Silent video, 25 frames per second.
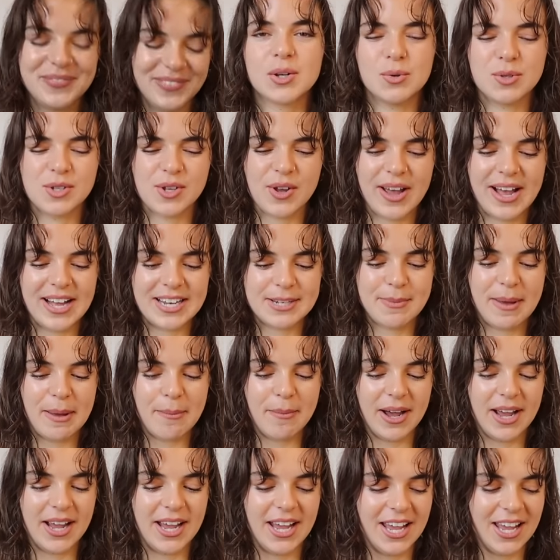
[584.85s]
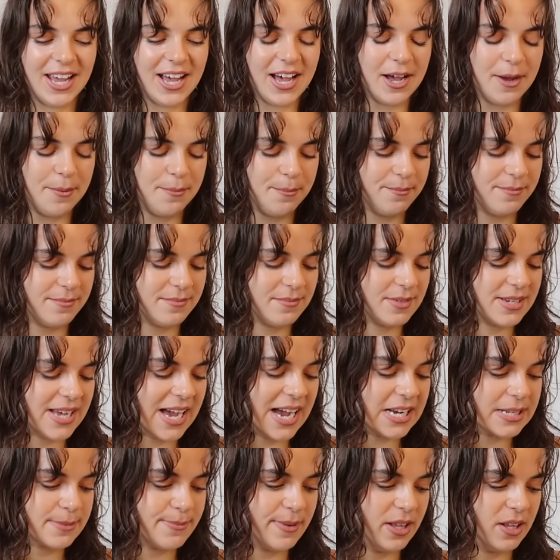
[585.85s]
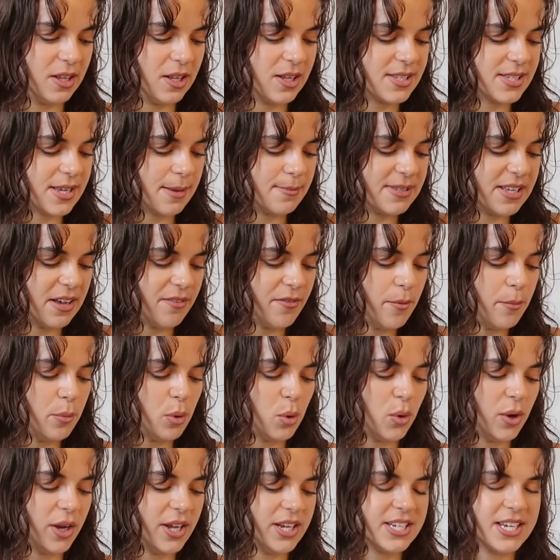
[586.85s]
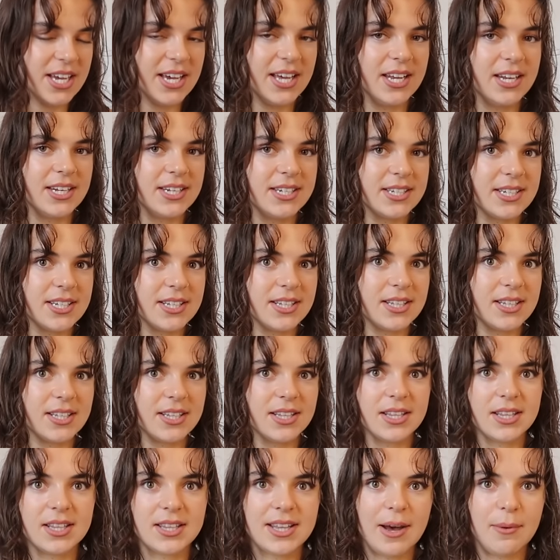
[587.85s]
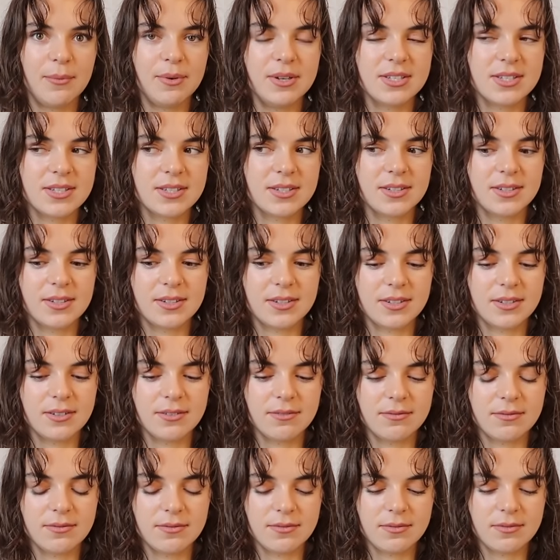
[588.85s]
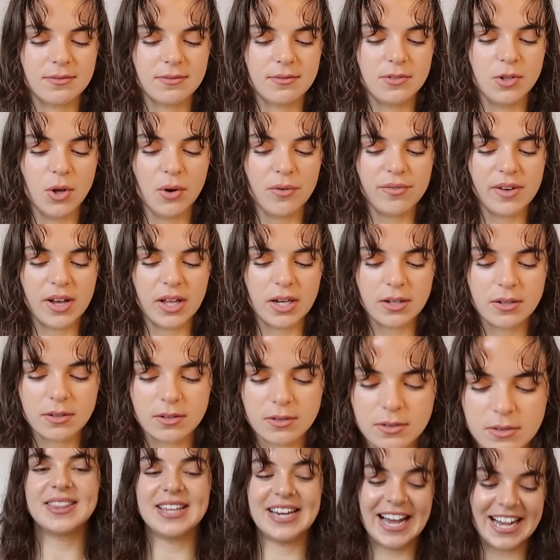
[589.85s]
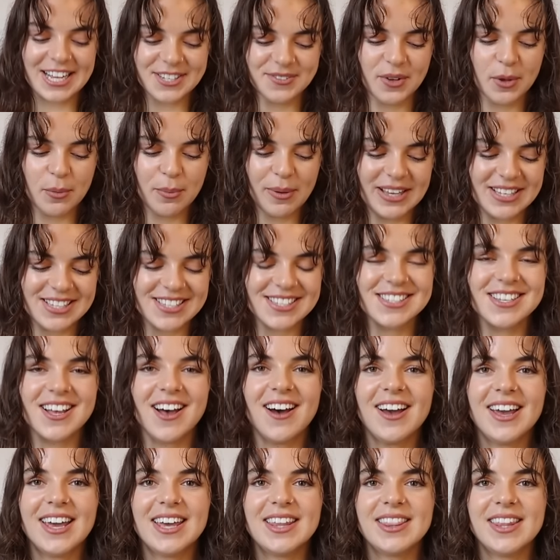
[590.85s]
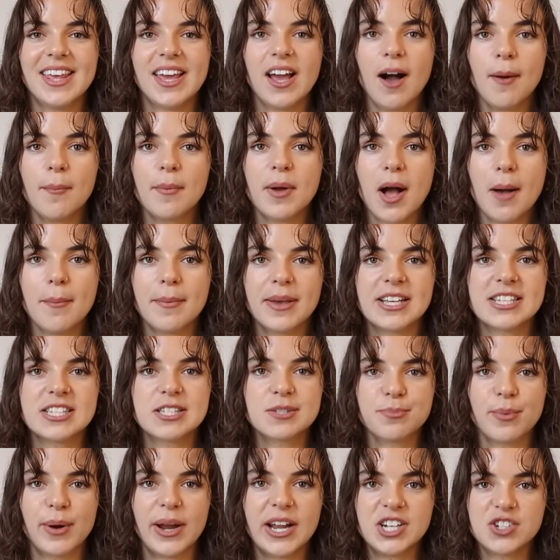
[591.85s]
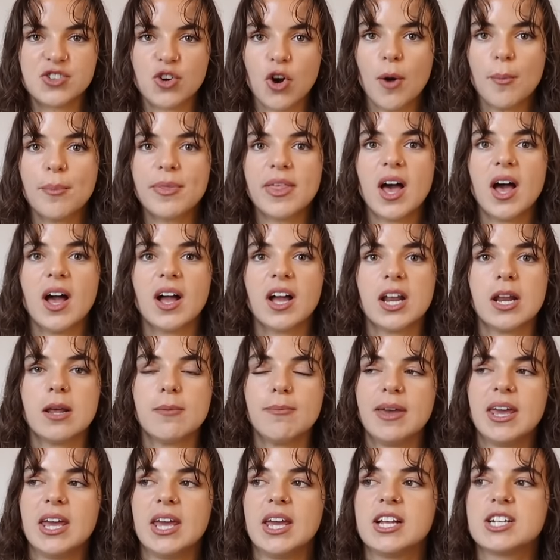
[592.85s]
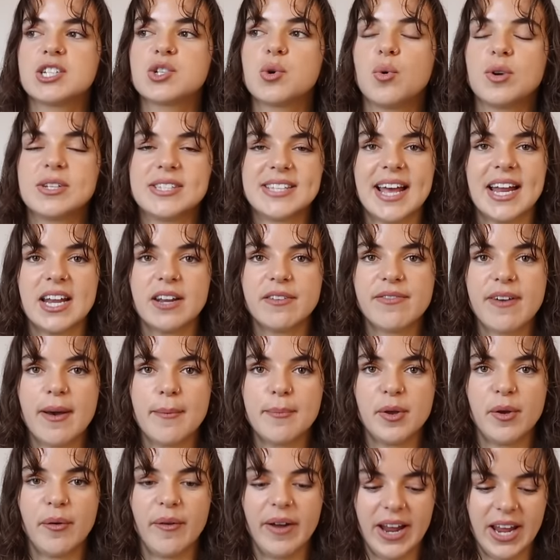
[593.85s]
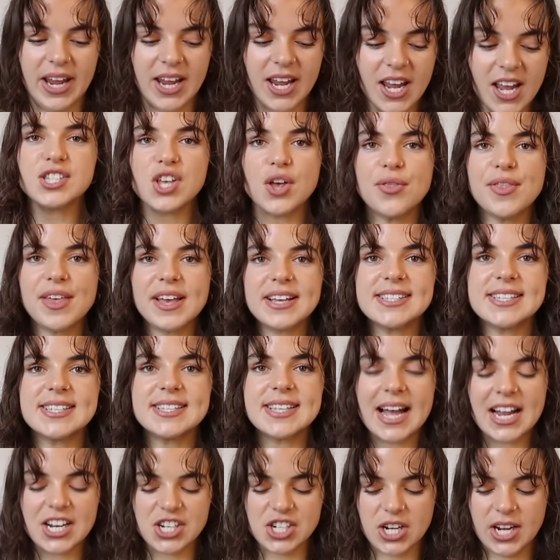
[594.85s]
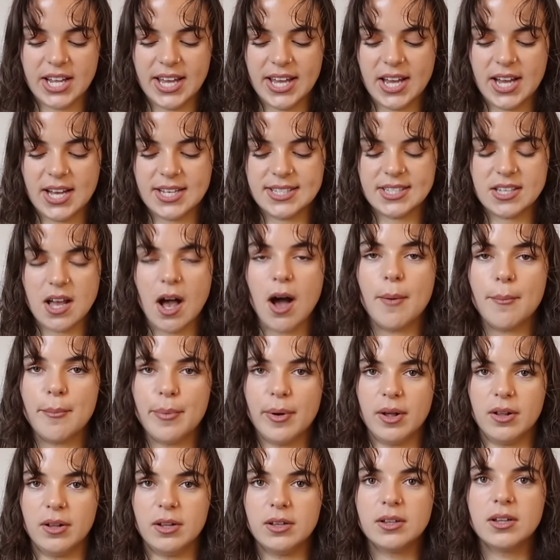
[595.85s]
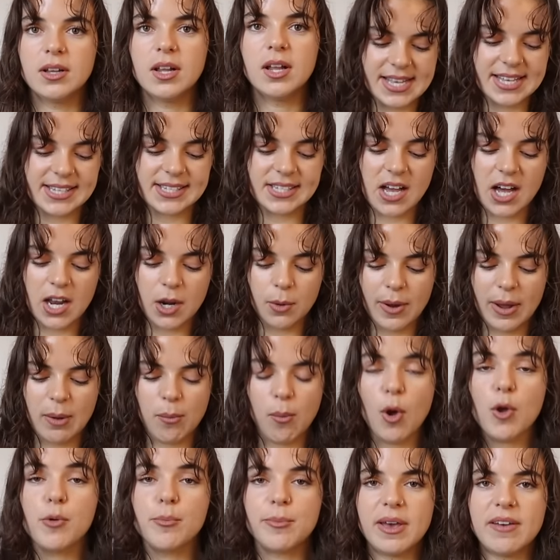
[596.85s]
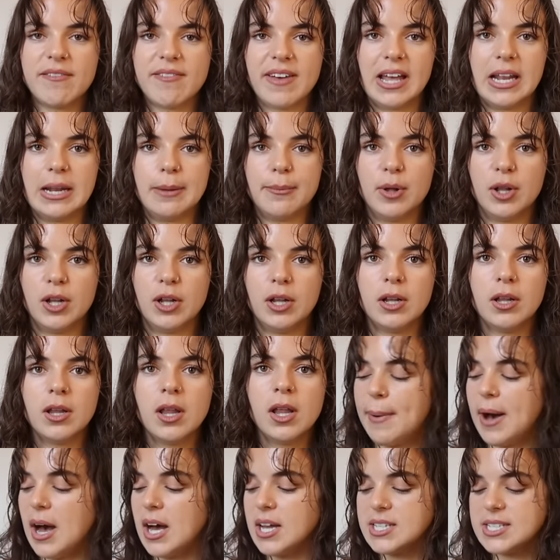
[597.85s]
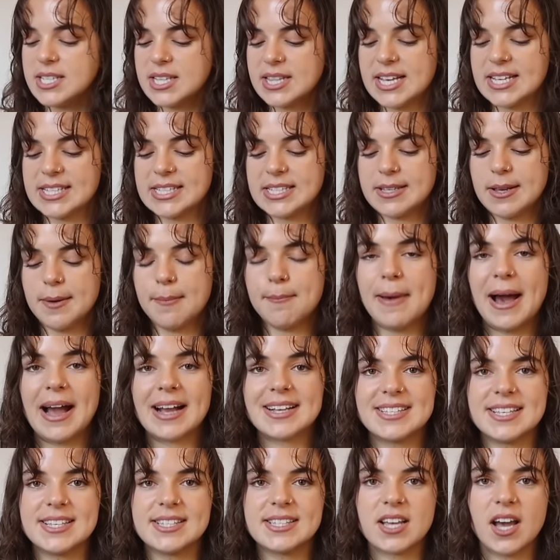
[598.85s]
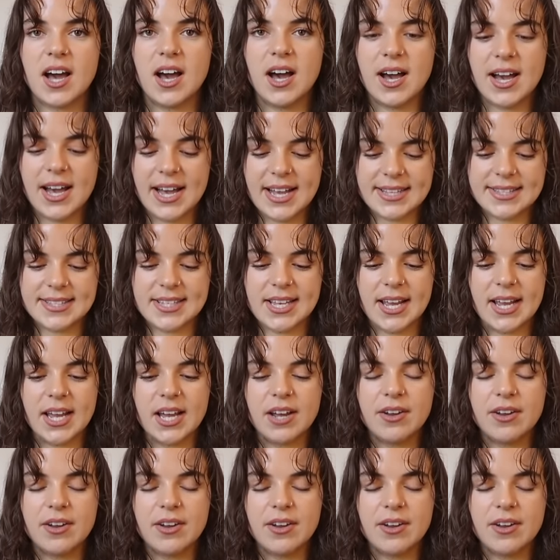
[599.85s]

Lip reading: Also, I had to pay my tax bill because I'm self-employed, and that was not fun. The next few pieces are in the upcoming spring drop that are going to be towards the end of February. So this is actually a sample. This colorway won't be available, but this maxi skirt, it's like